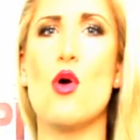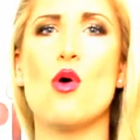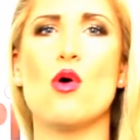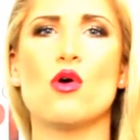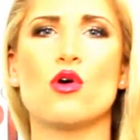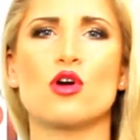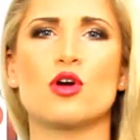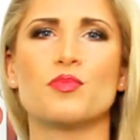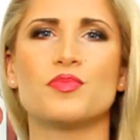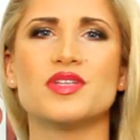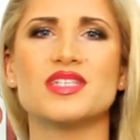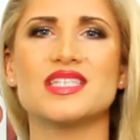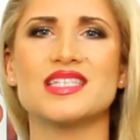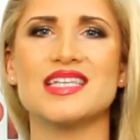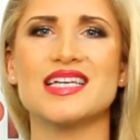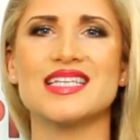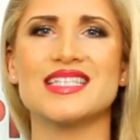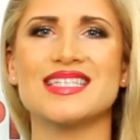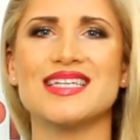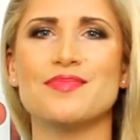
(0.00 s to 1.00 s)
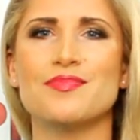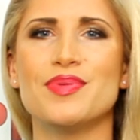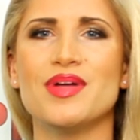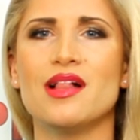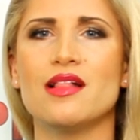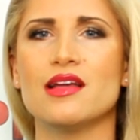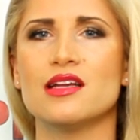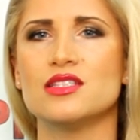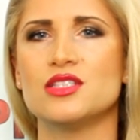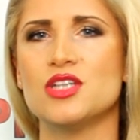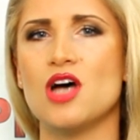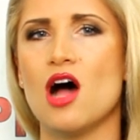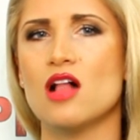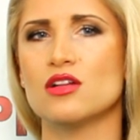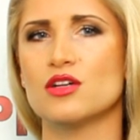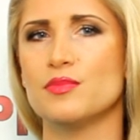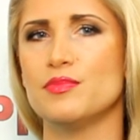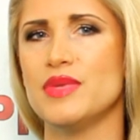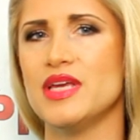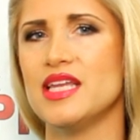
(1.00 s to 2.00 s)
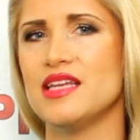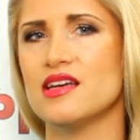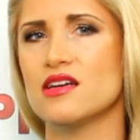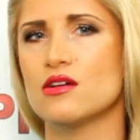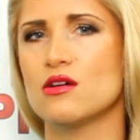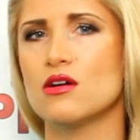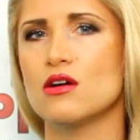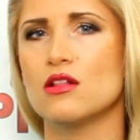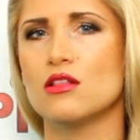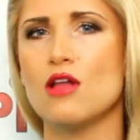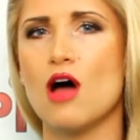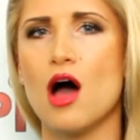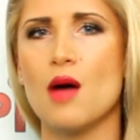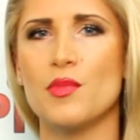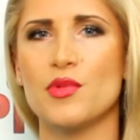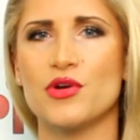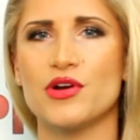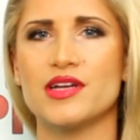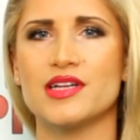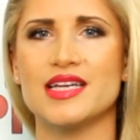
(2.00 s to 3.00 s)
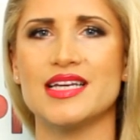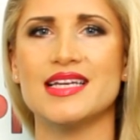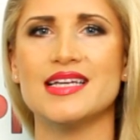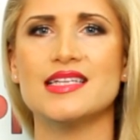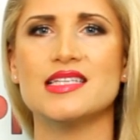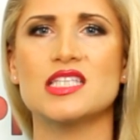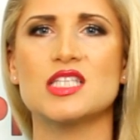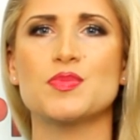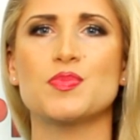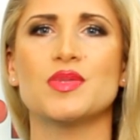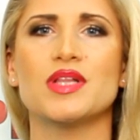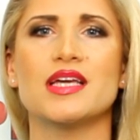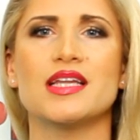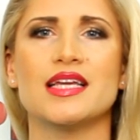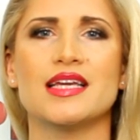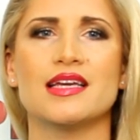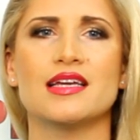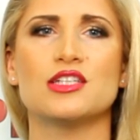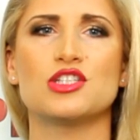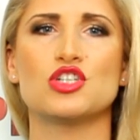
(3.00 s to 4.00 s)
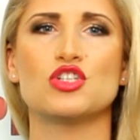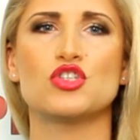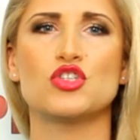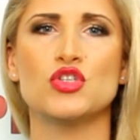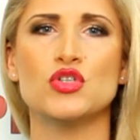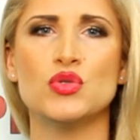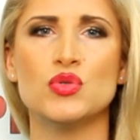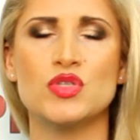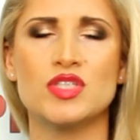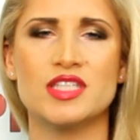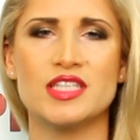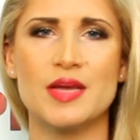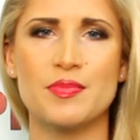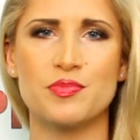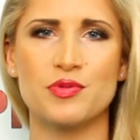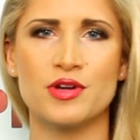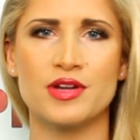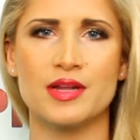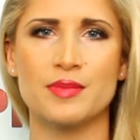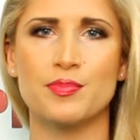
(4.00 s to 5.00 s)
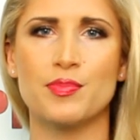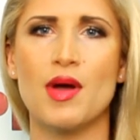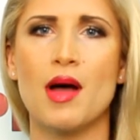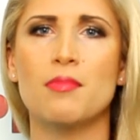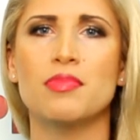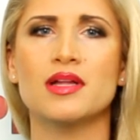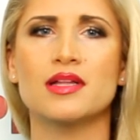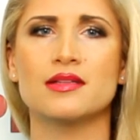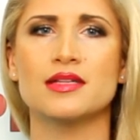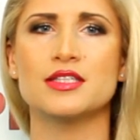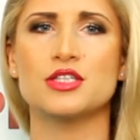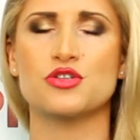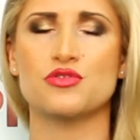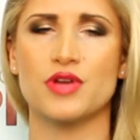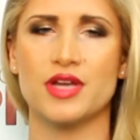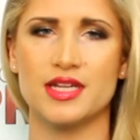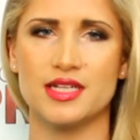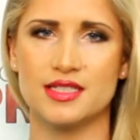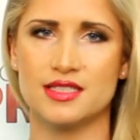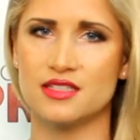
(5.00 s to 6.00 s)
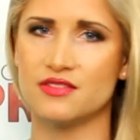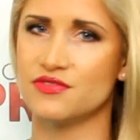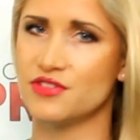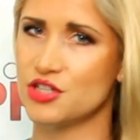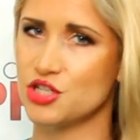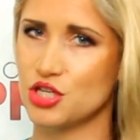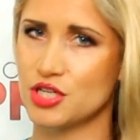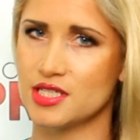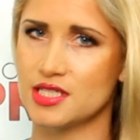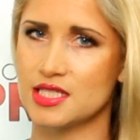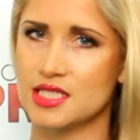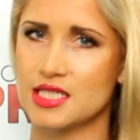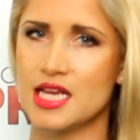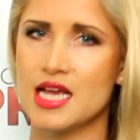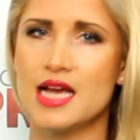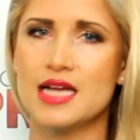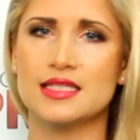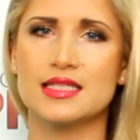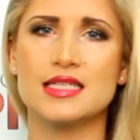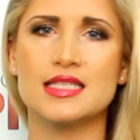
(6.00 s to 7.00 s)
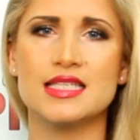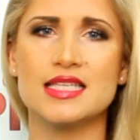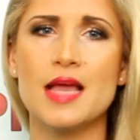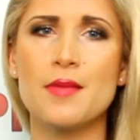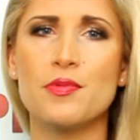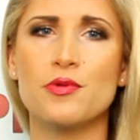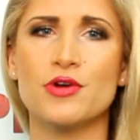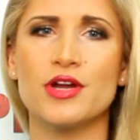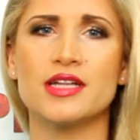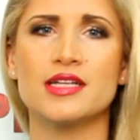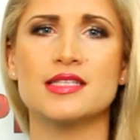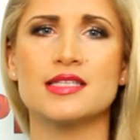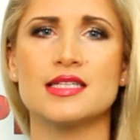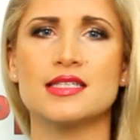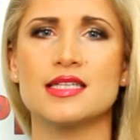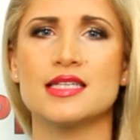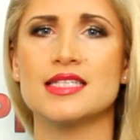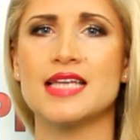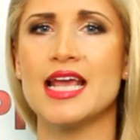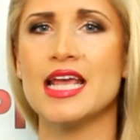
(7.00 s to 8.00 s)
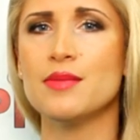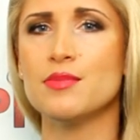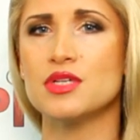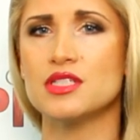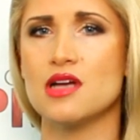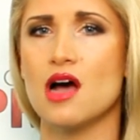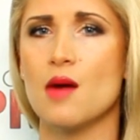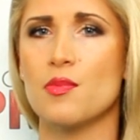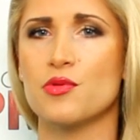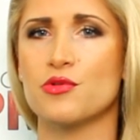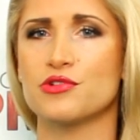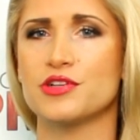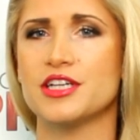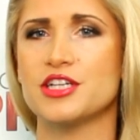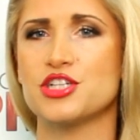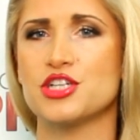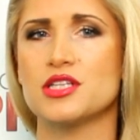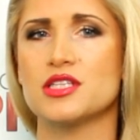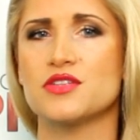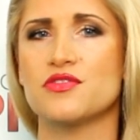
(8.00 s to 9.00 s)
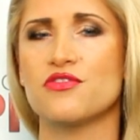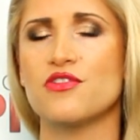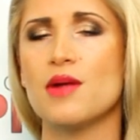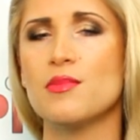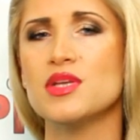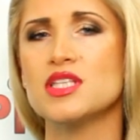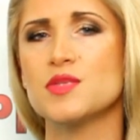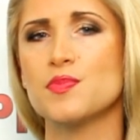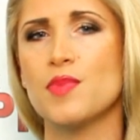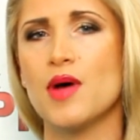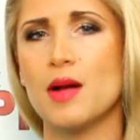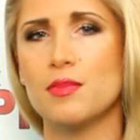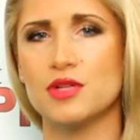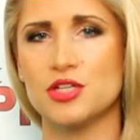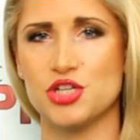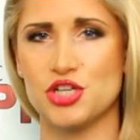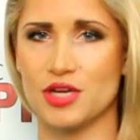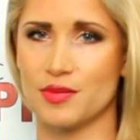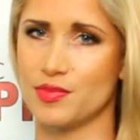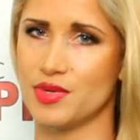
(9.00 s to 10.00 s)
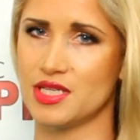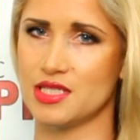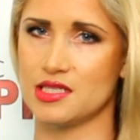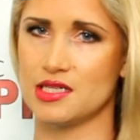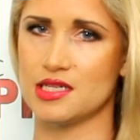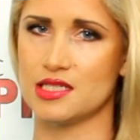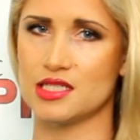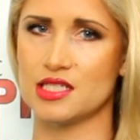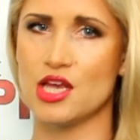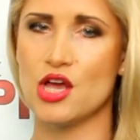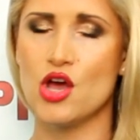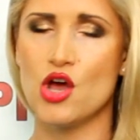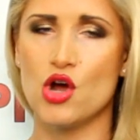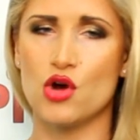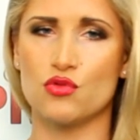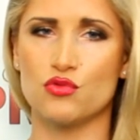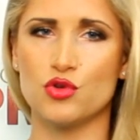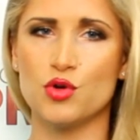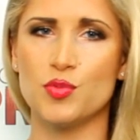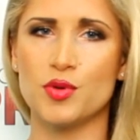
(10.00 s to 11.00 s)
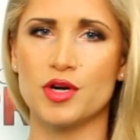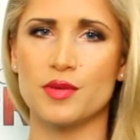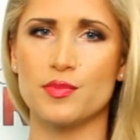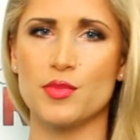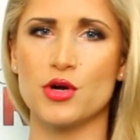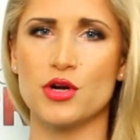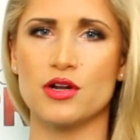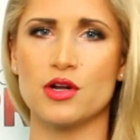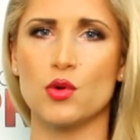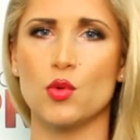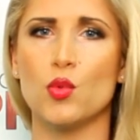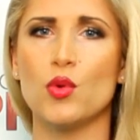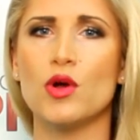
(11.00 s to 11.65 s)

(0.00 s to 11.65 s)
Corp, the $60 billion media conglomerate, is splitting into two separate and publicly traded divisions to separate its entertainment operations from its publishing business. Rupert Murdoch